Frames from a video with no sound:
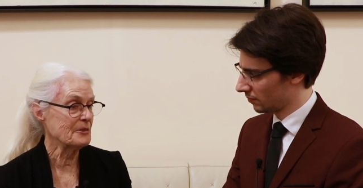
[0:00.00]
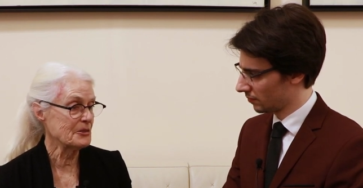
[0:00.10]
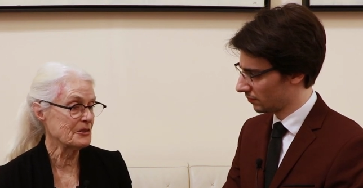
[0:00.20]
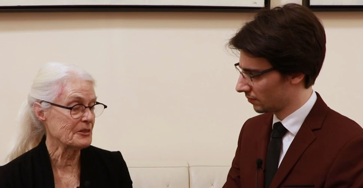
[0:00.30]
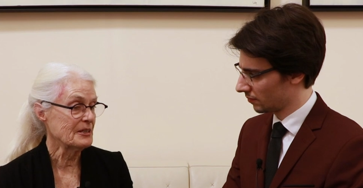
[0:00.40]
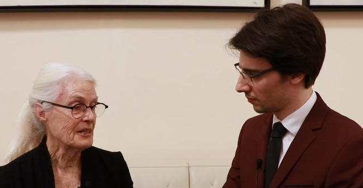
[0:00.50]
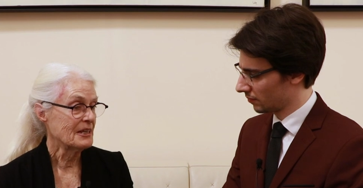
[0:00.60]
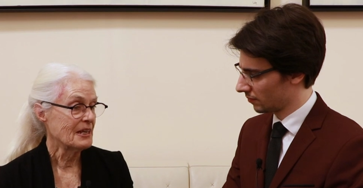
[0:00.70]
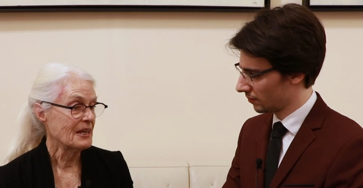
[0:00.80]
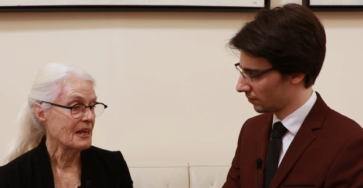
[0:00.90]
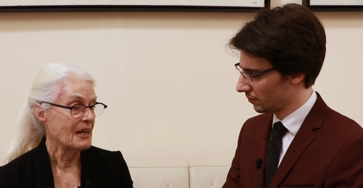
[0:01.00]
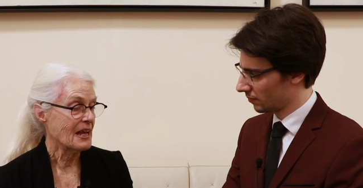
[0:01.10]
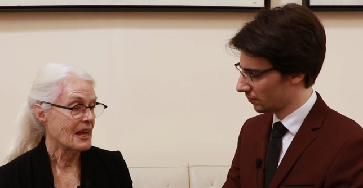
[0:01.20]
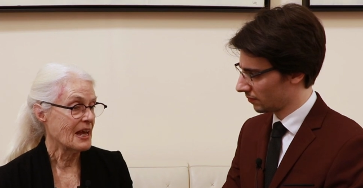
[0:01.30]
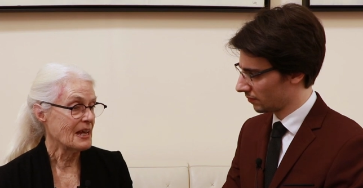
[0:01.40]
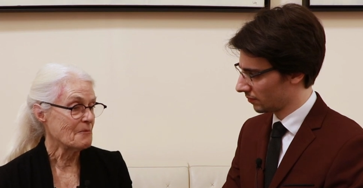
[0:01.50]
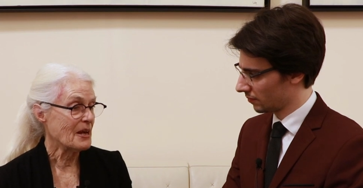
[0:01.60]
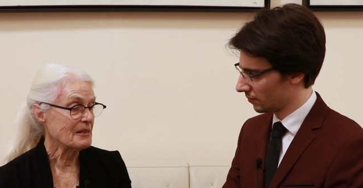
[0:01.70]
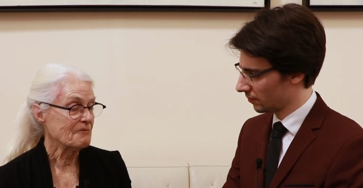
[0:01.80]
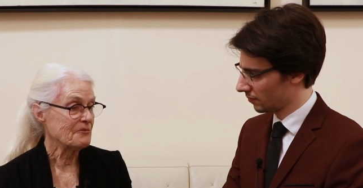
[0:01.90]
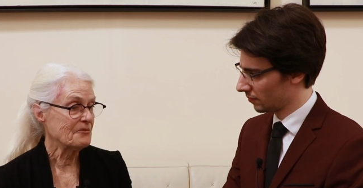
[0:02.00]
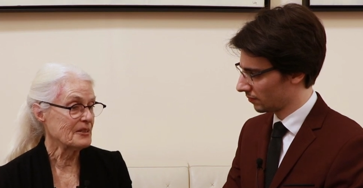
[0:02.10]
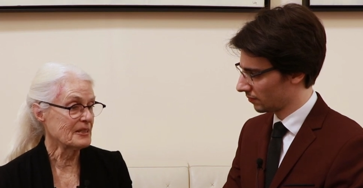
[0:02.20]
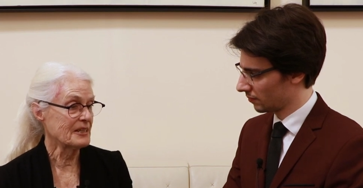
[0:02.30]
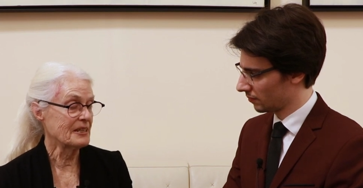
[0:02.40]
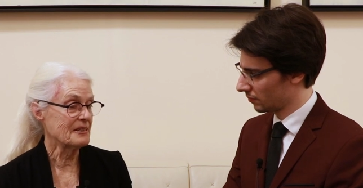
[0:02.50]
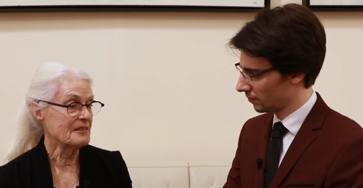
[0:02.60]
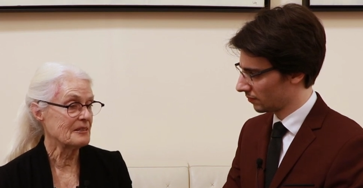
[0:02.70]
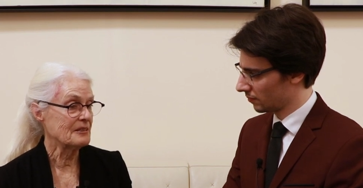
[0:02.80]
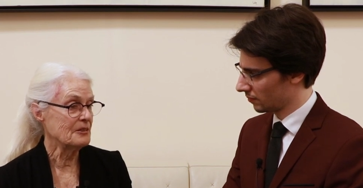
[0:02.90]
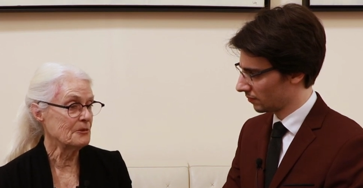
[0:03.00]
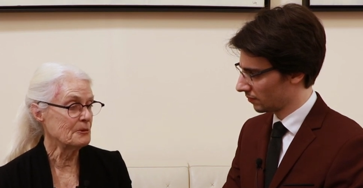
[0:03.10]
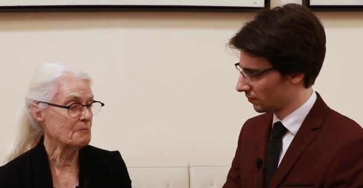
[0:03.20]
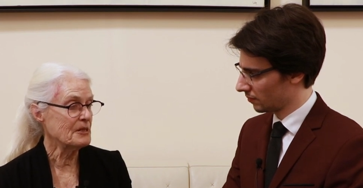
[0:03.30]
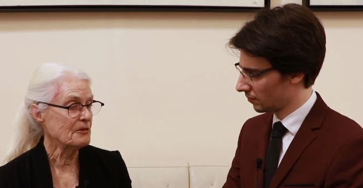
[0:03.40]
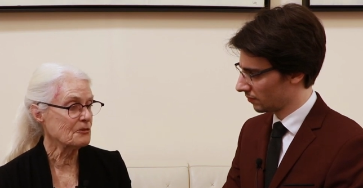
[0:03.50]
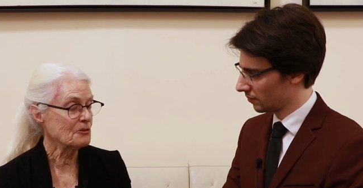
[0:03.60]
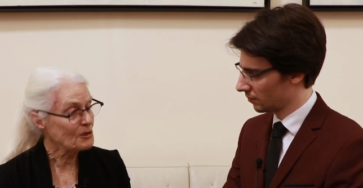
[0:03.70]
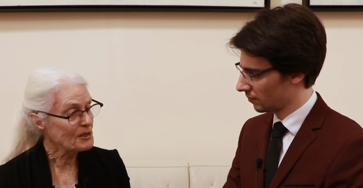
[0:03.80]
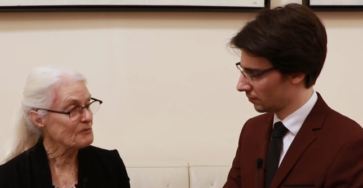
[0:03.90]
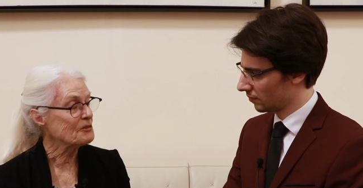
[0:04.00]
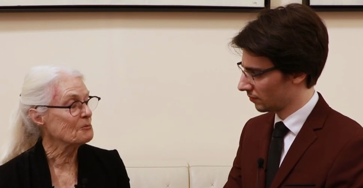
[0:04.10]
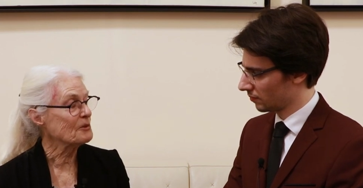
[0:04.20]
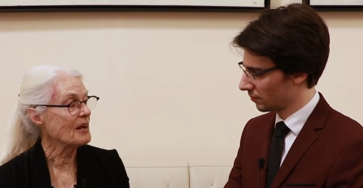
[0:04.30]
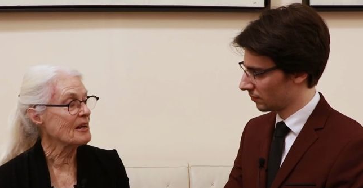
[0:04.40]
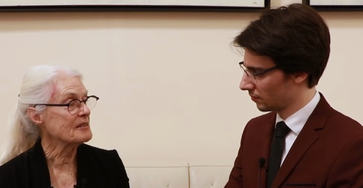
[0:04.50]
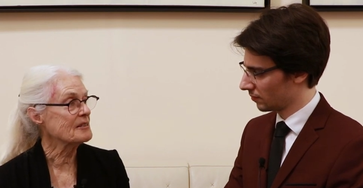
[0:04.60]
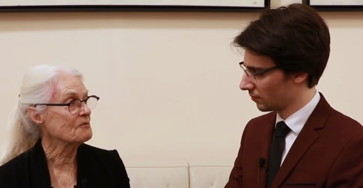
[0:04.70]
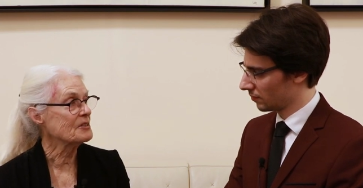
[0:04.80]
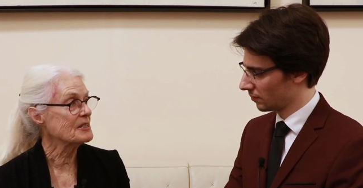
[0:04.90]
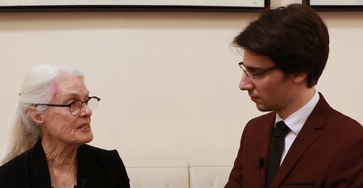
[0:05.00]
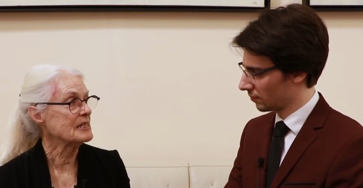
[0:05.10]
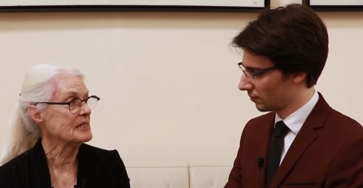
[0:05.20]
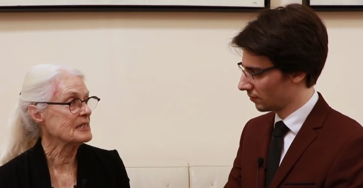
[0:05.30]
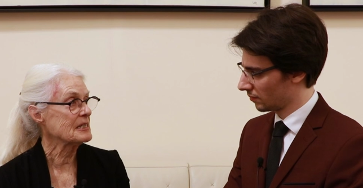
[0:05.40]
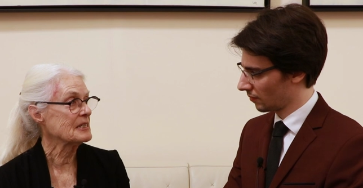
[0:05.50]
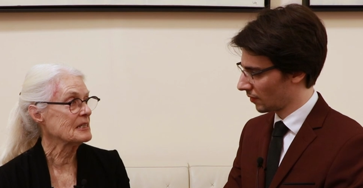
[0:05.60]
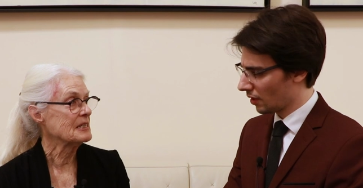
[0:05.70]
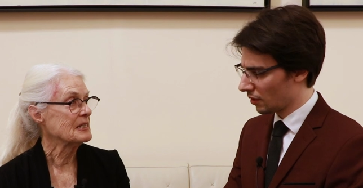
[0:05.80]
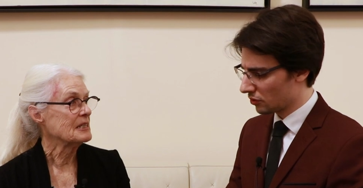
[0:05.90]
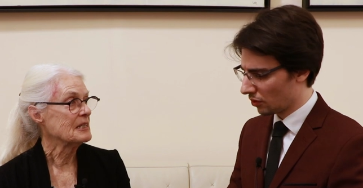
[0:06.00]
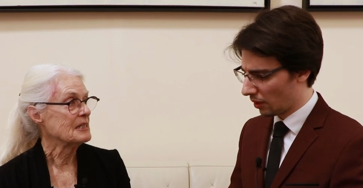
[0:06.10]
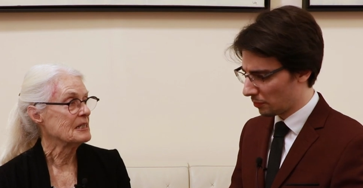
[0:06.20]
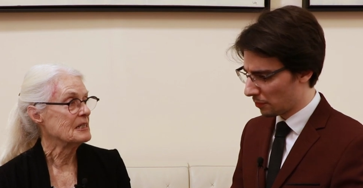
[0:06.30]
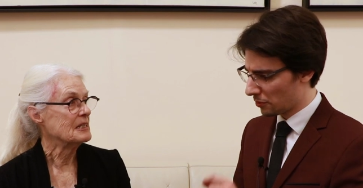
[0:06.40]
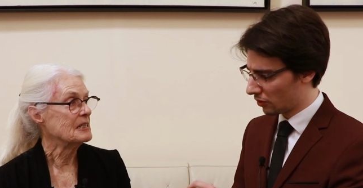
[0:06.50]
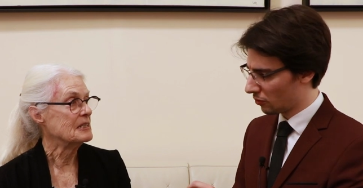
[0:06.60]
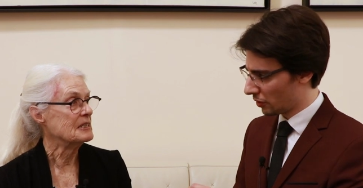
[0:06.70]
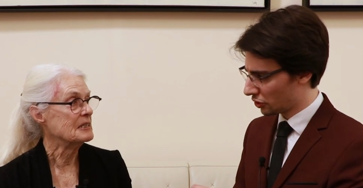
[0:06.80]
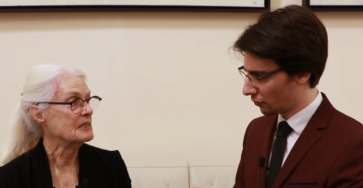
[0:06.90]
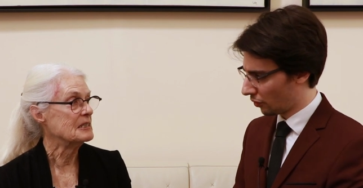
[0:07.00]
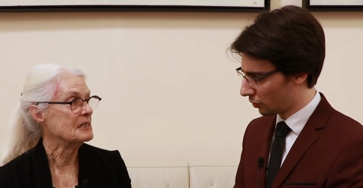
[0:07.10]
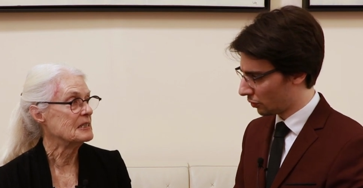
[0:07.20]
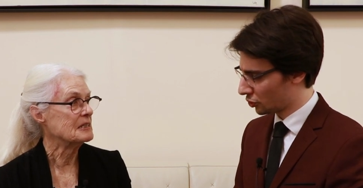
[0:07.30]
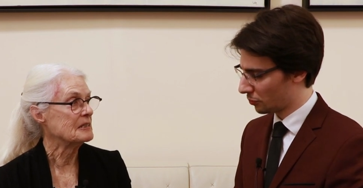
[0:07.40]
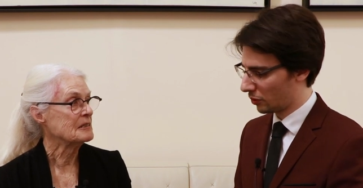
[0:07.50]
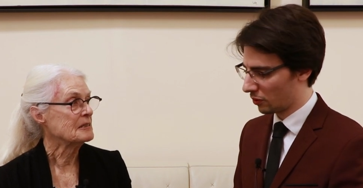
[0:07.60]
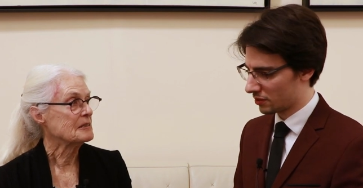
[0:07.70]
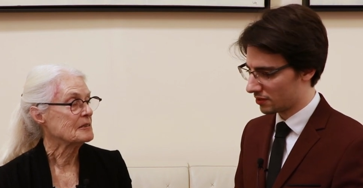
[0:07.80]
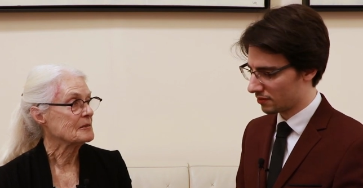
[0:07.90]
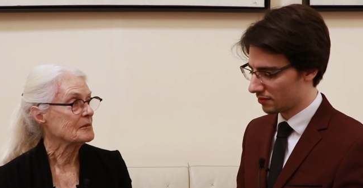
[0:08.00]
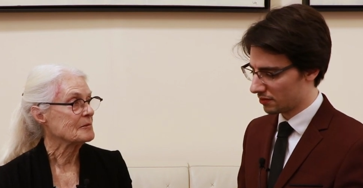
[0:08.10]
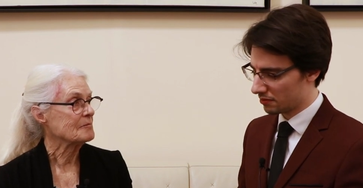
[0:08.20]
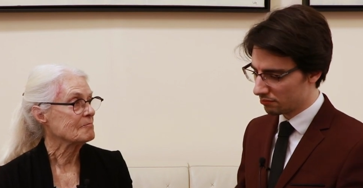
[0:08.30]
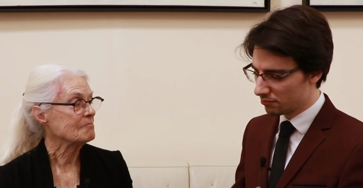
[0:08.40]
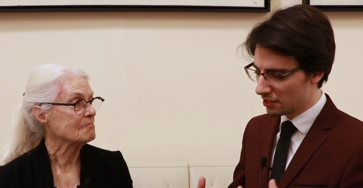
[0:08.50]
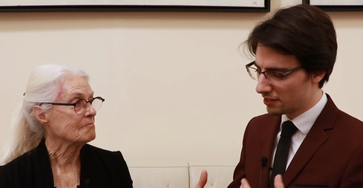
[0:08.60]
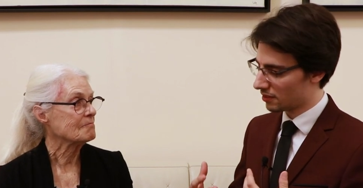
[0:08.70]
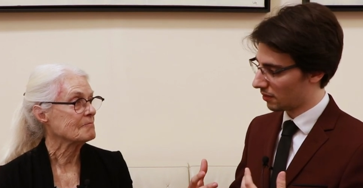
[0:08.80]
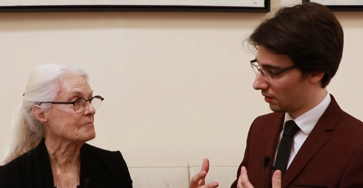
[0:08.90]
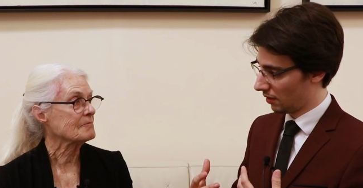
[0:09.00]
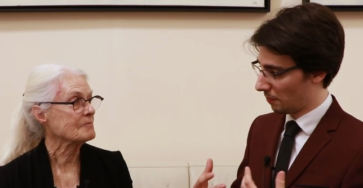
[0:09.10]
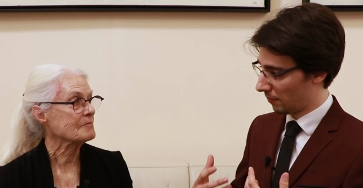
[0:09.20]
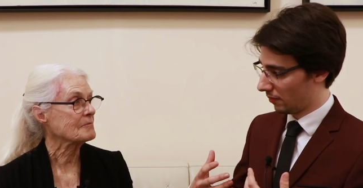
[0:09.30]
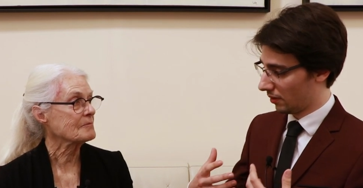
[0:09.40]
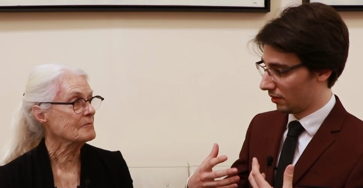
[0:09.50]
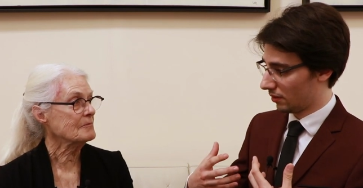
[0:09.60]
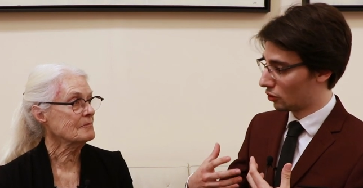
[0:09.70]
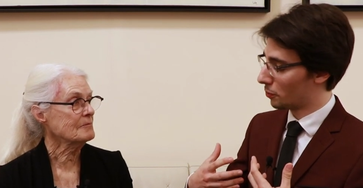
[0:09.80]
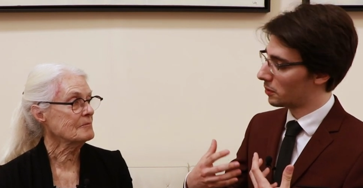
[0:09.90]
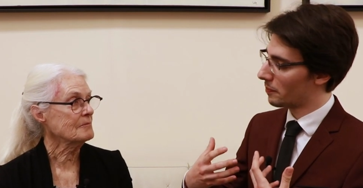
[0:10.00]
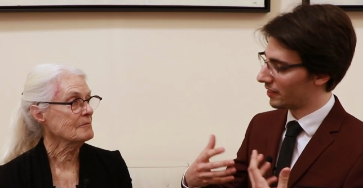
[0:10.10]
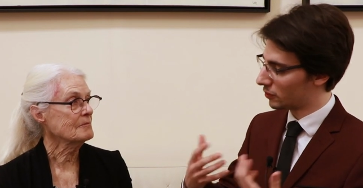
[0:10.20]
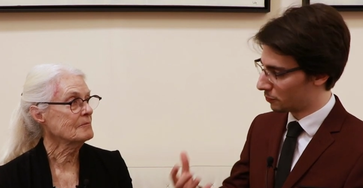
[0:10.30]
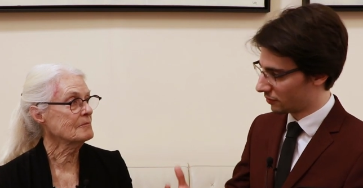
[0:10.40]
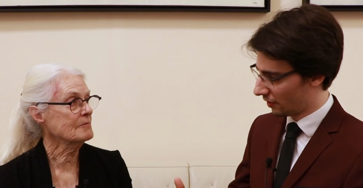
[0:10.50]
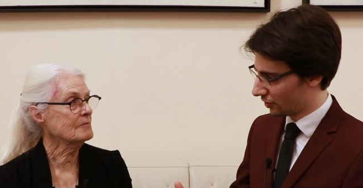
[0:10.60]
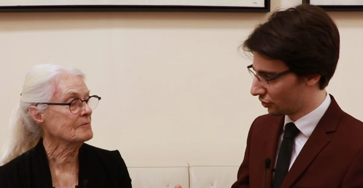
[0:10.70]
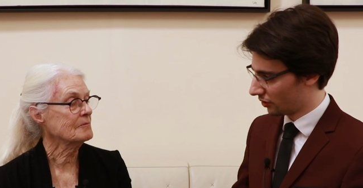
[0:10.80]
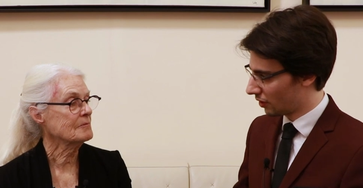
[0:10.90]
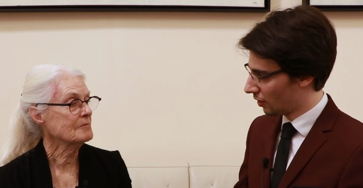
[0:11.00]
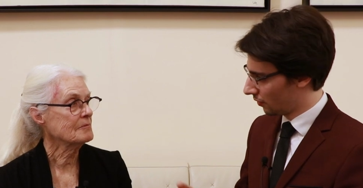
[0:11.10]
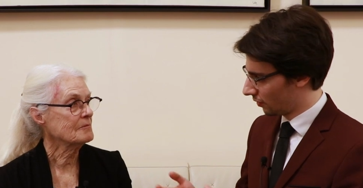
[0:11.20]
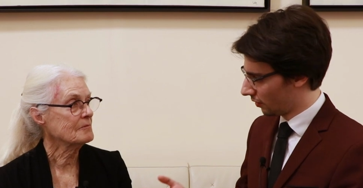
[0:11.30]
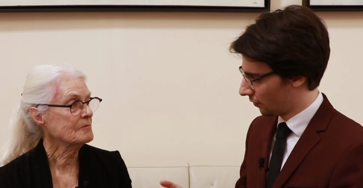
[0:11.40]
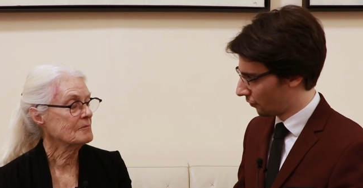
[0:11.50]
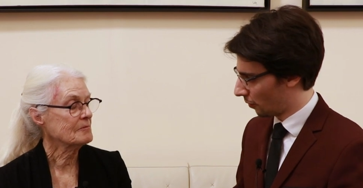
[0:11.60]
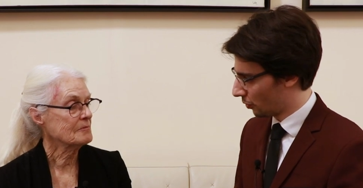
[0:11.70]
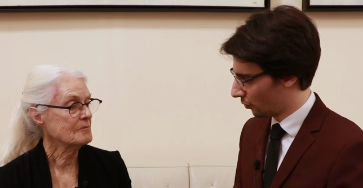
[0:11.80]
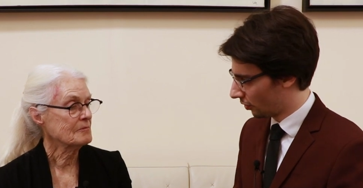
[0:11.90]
Speaker 1: merger? And my feeling is you would be sort of surprised if it didn't.
Speaker 2: So I'm happy that you mentioned foreclosure because this is a little bit my interpretation from your